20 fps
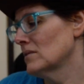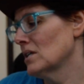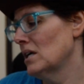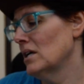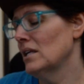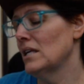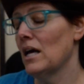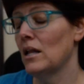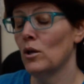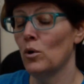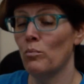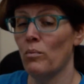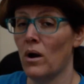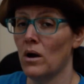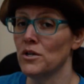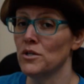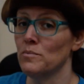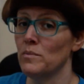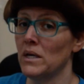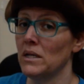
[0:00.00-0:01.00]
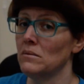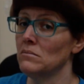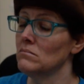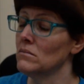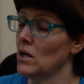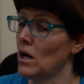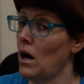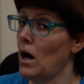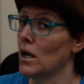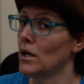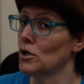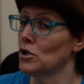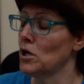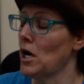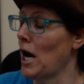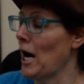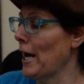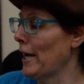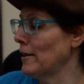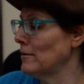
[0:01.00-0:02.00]
A yellow parchment caught her
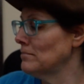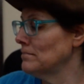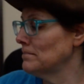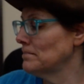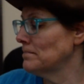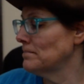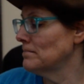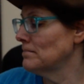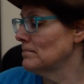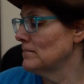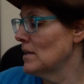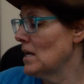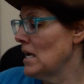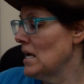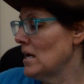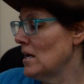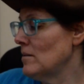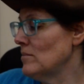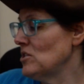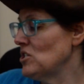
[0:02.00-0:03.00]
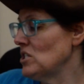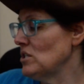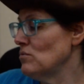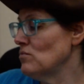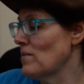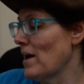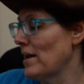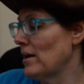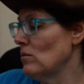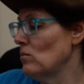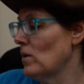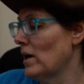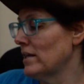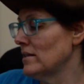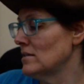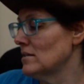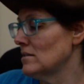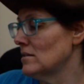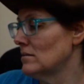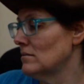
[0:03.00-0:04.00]
eye. Imogene read it
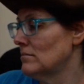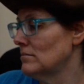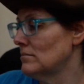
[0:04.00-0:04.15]
once.